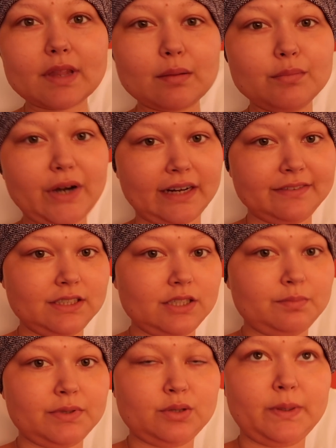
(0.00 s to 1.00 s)
Breakfast
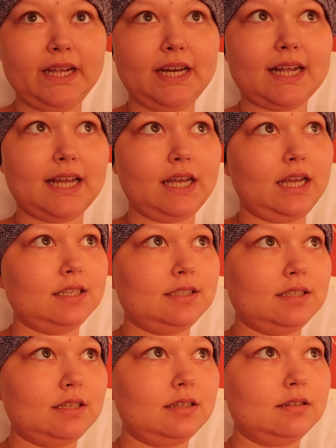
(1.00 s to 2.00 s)
is between
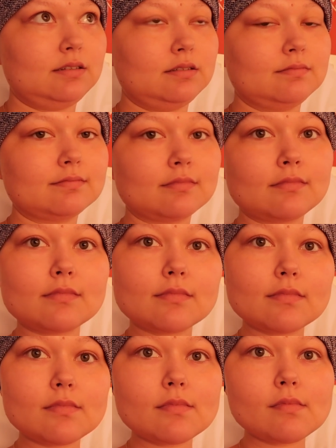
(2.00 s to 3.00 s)

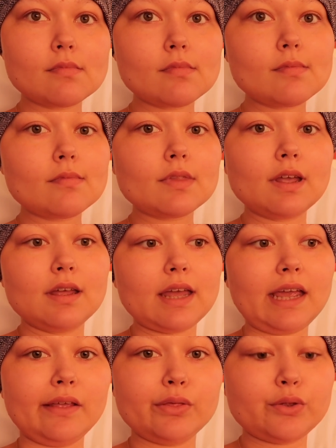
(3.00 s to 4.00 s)

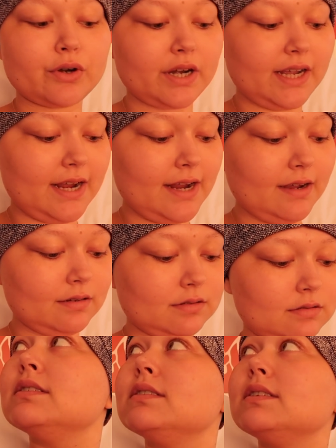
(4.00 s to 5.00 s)
8:30.
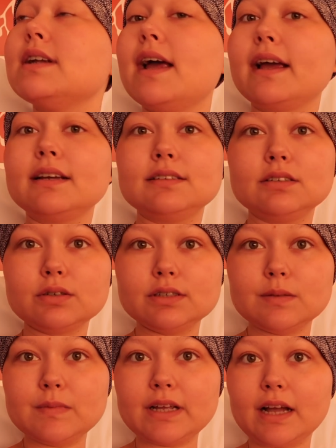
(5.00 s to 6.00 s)
Snacks or
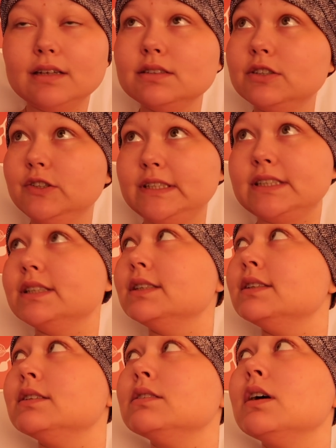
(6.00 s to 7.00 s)
something else to drink
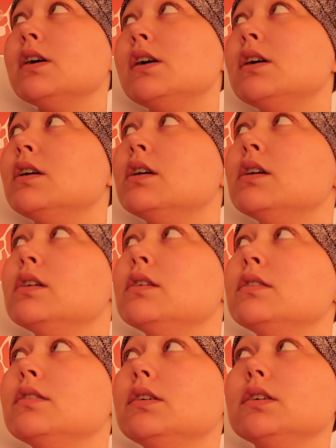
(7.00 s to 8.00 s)
is
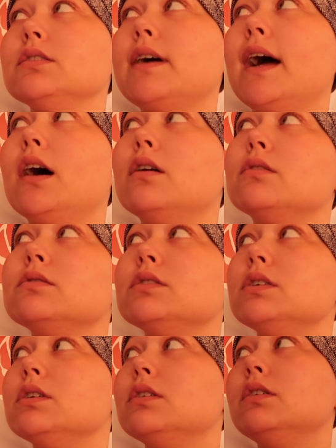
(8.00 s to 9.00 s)

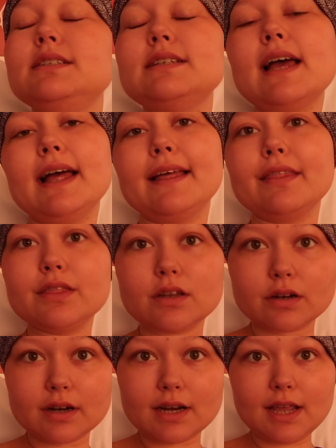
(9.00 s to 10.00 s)
around
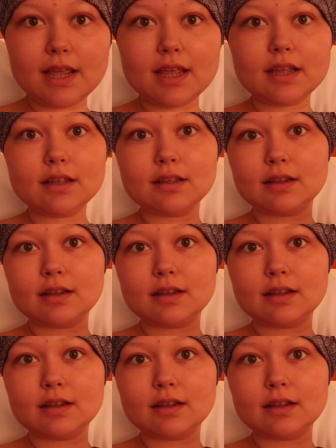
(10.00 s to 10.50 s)
10:30.